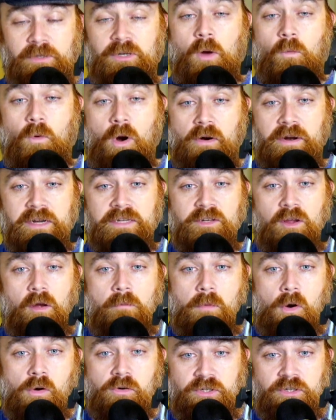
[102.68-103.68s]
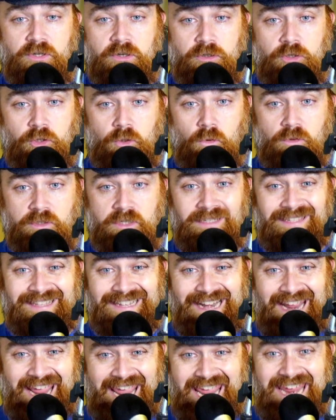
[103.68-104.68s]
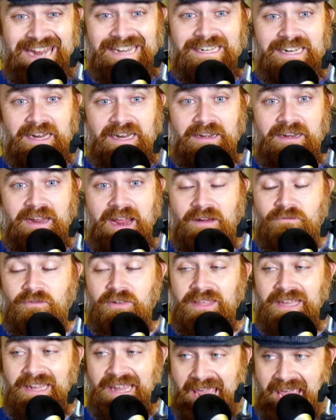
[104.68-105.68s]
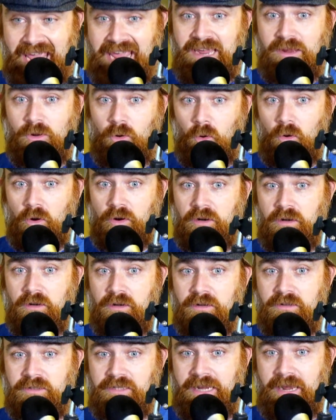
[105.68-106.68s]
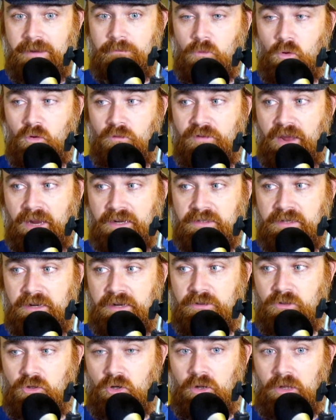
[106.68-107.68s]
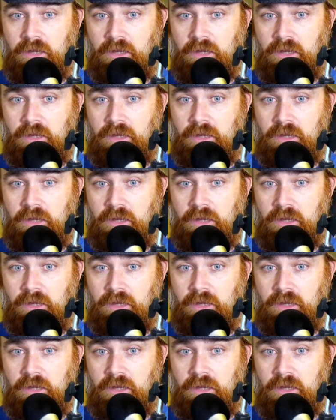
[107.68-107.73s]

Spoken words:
But don't worry, Scott Morrison assures us that he did everything he could to get more vaccines